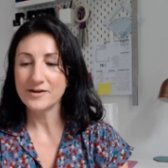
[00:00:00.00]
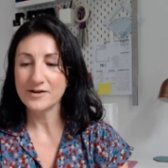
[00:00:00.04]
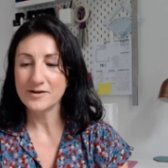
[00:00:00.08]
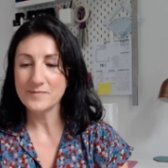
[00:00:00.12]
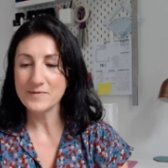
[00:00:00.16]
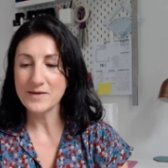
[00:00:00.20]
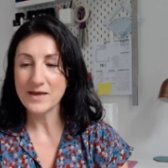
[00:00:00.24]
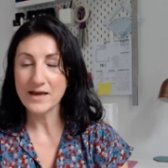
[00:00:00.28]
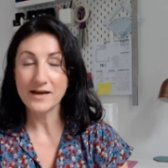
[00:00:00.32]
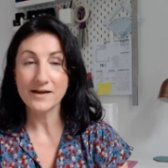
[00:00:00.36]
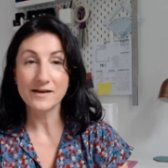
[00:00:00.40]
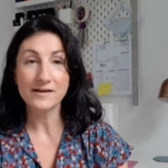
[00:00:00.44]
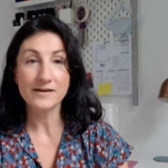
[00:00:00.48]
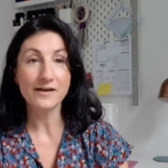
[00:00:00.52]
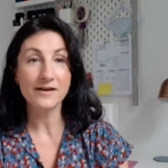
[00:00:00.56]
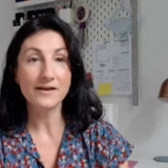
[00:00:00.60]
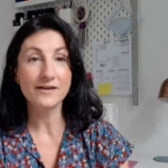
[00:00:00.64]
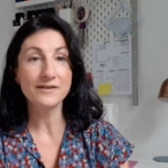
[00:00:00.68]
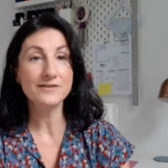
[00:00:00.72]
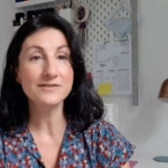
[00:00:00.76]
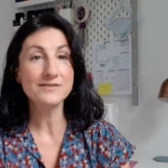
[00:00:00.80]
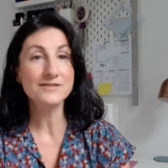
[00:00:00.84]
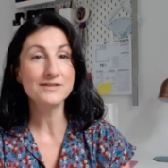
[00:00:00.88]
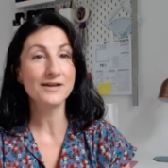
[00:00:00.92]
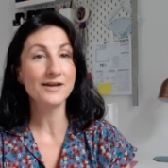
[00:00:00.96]
Yeah,
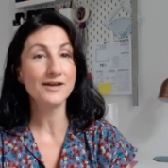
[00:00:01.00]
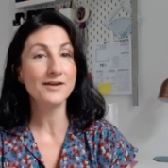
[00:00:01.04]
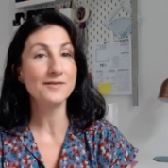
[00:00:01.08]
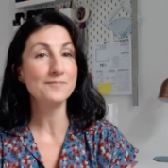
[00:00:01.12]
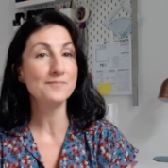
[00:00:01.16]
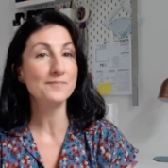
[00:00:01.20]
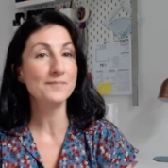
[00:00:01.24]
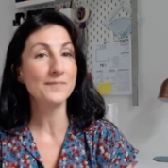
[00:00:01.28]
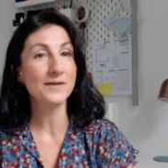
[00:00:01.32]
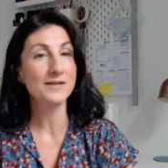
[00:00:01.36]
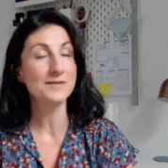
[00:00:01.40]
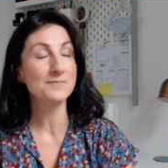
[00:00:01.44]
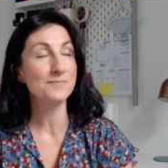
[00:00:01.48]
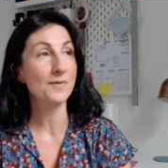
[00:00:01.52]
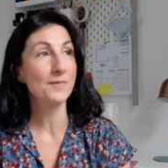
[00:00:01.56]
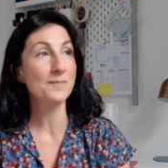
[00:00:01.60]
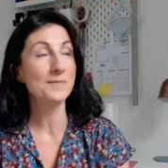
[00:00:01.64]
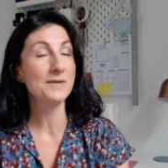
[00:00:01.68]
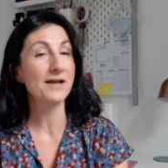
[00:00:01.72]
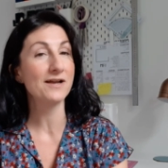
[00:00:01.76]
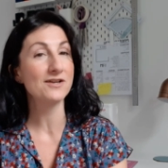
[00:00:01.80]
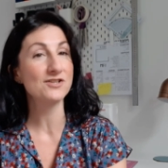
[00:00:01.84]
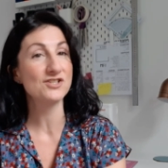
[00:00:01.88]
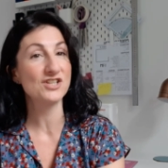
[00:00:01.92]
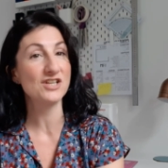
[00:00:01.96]
and it's
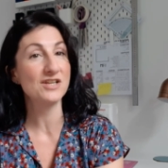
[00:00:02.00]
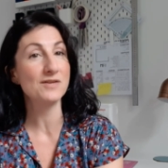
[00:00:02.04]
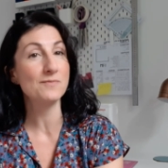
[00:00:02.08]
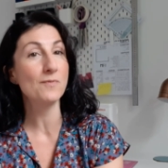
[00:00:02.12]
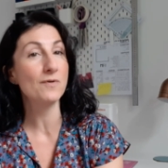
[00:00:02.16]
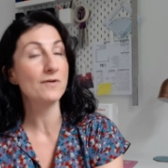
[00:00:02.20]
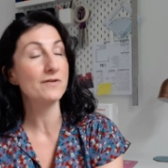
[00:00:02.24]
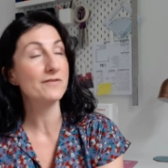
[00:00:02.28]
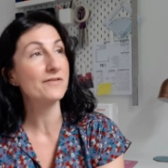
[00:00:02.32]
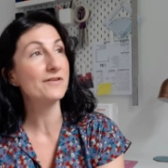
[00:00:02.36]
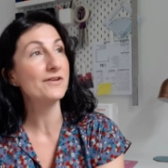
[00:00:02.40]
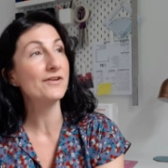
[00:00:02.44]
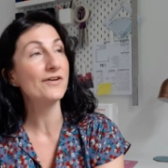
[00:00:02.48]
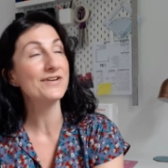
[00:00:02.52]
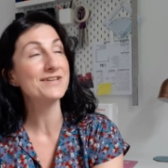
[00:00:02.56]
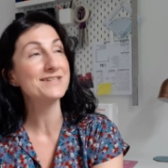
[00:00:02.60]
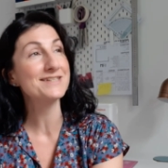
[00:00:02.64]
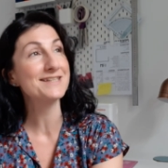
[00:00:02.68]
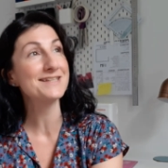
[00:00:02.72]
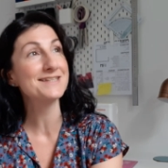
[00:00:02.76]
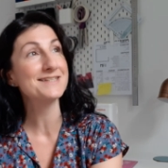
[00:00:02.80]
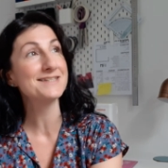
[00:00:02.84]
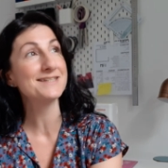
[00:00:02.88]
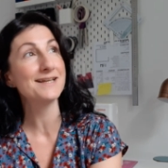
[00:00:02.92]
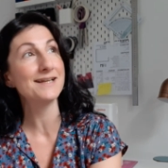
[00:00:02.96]
probably actually one of the
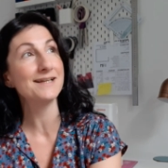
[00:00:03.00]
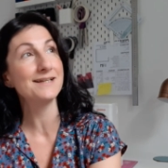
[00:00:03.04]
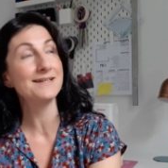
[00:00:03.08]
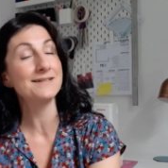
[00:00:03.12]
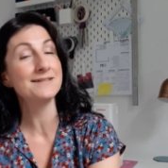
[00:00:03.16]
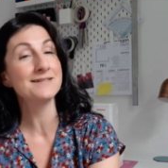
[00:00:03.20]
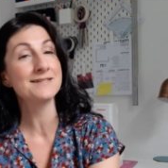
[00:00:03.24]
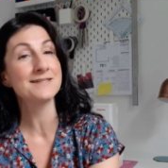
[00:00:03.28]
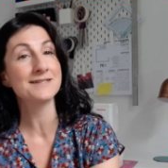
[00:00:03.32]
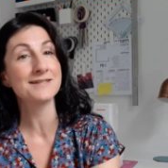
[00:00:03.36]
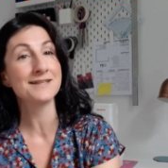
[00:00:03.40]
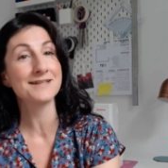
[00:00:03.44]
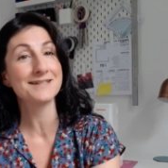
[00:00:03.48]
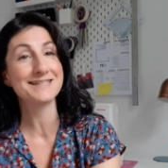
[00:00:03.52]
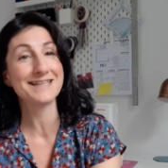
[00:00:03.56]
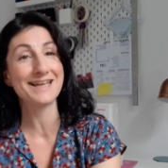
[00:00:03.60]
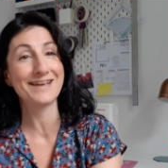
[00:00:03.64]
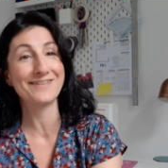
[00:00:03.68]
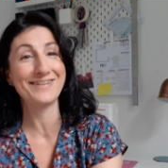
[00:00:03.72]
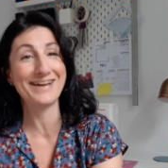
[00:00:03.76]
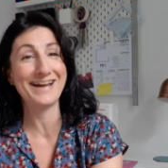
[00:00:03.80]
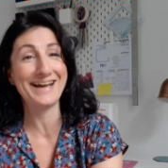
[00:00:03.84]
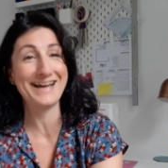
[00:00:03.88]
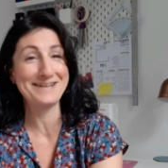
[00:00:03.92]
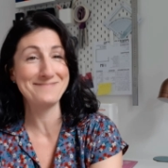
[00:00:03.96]
nicest things that's
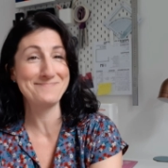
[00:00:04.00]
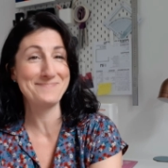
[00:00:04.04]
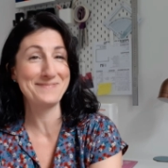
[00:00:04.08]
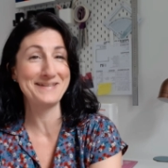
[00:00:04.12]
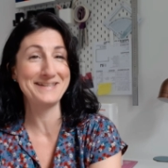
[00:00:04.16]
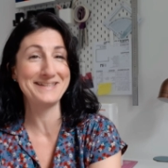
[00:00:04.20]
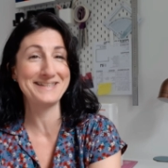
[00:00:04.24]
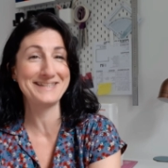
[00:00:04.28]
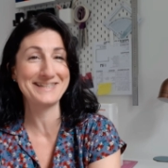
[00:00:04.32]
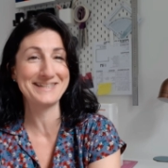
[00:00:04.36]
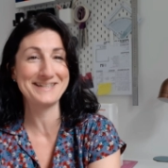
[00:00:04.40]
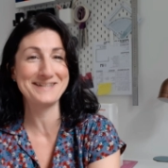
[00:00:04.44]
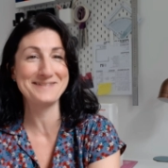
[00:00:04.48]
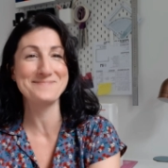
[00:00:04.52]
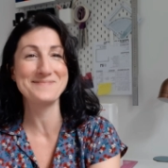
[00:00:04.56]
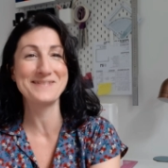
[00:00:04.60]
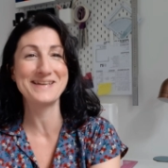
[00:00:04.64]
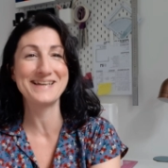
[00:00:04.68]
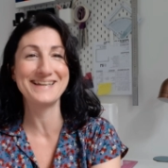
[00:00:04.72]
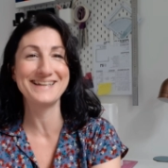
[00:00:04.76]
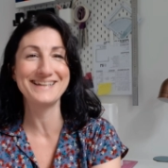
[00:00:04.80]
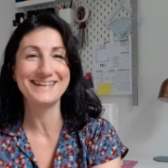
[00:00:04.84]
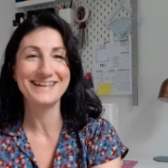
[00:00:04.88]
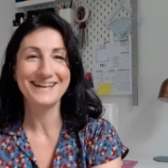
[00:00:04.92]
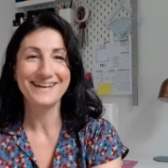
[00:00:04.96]
ever happened to
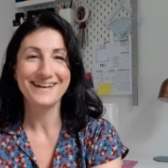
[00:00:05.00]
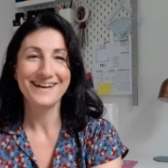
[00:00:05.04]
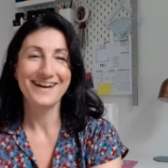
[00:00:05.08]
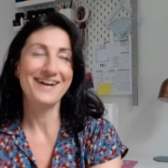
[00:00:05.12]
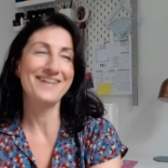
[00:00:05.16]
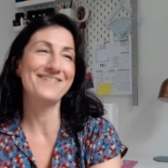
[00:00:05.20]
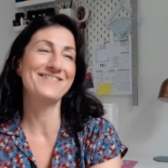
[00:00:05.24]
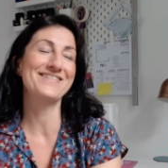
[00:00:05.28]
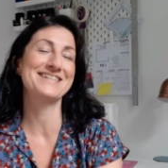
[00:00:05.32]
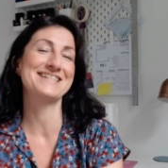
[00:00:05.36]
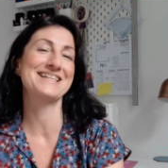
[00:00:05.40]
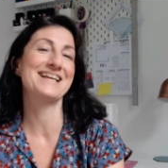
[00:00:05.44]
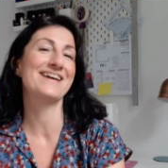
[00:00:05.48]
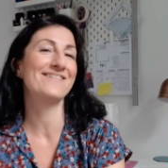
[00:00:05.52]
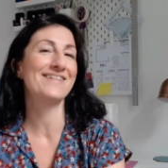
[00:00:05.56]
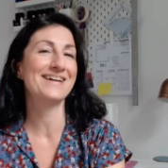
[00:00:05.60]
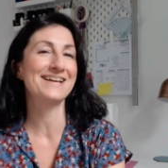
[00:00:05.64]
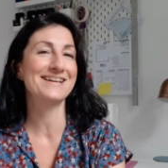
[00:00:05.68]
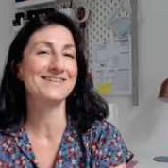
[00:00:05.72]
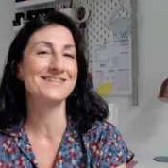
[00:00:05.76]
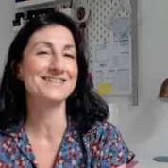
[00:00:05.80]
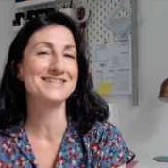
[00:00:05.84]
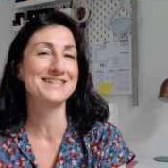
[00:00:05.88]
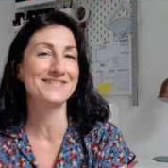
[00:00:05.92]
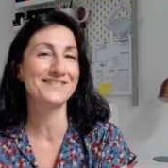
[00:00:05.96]
me. Obviously, I've had
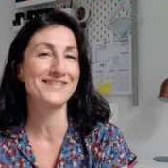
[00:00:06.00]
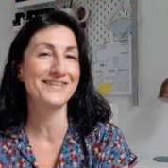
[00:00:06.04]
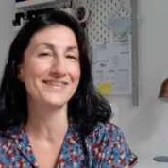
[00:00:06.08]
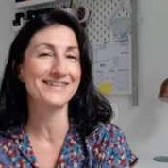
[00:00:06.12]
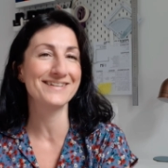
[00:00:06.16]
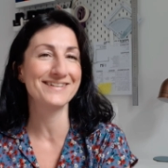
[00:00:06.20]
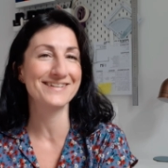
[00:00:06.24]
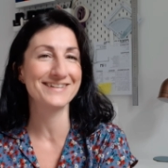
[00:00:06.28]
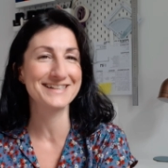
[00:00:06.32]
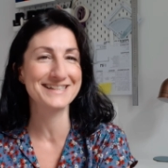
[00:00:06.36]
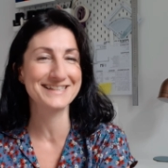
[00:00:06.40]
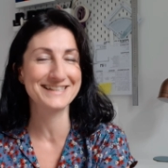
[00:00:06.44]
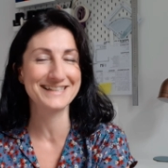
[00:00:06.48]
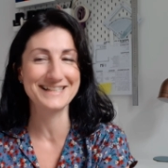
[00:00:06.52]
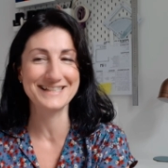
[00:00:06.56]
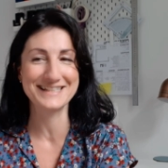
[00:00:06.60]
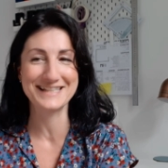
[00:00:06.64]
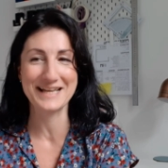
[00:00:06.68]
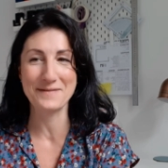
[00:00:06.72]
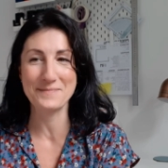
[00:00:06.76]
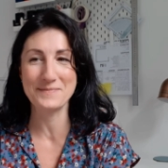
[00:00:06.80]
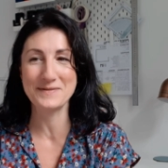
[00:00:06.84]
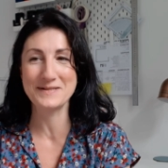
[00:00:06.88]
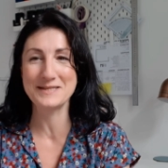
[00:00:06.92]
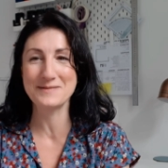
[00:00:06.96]
lots of other nice things
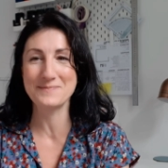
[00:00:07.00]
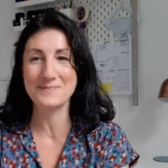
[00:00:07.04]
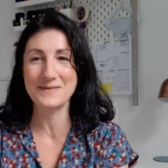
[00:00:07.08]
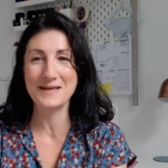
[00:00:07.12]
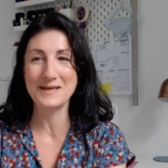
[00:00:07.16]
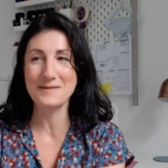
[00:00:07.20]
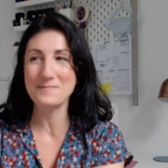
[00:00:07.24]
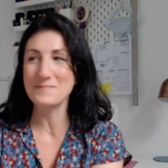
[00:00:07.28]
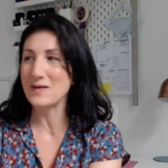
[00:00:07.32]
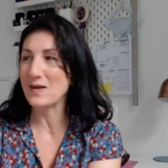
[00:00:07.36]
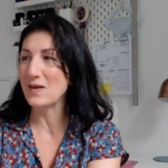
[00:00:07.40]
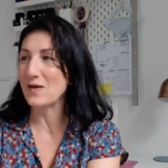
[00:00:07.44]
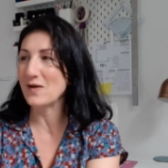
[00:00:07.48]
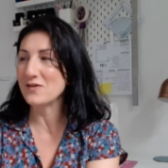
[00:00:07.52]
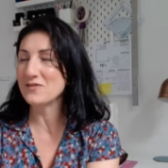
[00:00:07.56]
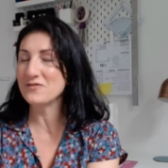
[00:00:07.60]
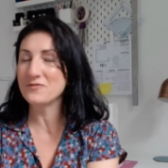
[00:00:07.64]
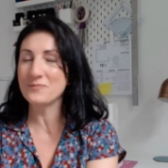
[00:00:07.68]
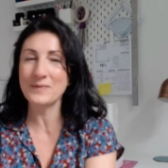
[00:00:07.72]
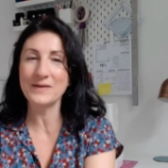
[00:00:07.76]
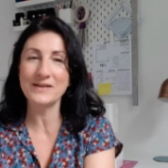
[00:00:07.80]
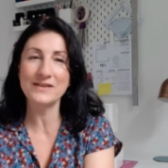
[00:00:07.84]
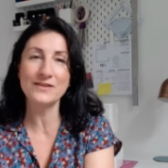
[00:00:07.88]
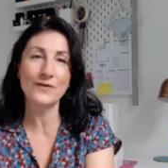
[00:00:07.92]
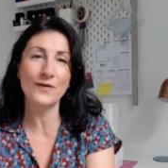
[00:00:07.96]
happen to me in my life,
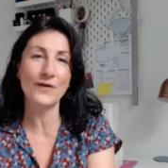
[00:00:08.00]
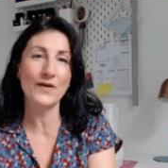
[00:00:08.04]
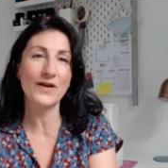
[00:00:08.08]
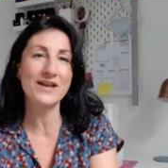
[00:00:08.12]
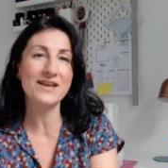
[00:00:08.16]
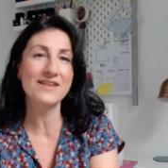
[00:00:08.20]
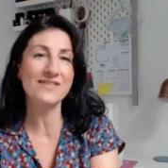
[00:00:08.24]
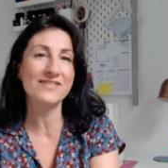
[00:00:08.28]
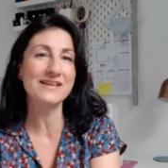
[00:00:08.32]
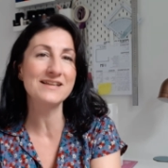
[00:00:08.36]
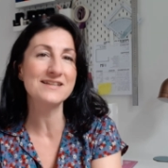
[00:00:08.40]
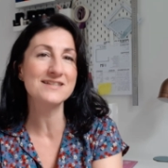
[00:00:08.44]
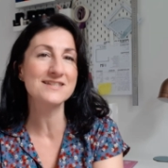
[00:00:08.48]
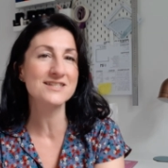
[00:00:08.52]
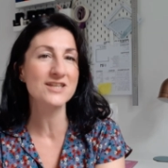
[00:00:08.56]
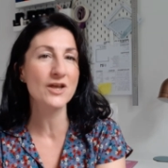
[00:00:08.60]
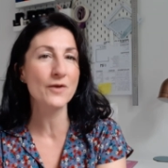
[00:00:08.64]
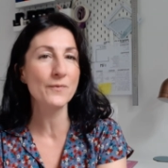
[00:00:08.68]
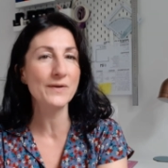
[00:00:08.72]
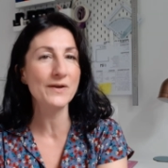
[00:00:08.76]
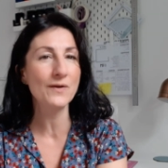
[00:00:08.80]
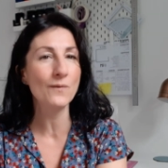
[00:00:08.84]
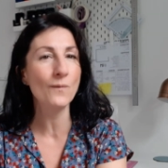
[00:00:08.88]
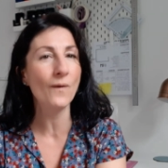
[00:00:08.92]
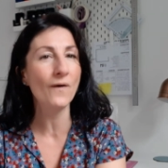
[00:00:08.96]
but not anything
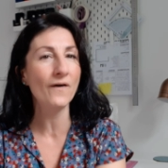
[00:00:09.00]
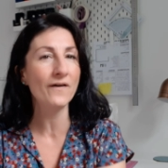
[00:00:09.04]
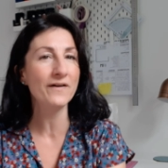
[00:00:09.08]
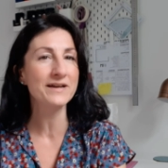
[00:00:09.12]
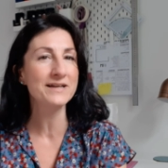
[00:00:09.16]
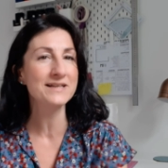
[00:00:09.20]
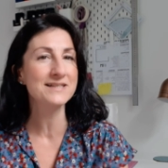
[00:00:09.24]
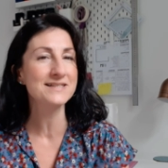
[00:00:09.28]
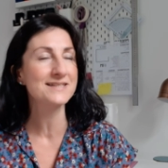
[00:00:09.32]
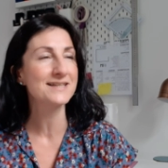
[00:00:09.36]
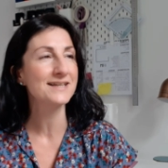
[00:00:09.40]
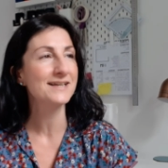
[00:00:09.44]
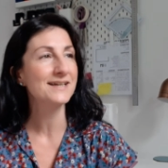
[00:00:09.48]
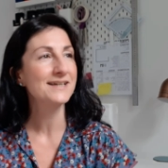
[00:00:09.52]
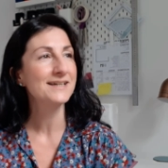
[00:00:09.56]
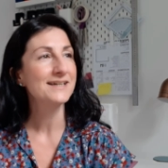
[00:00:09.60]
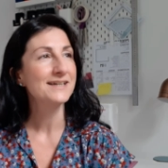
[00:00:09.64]
sewing wise.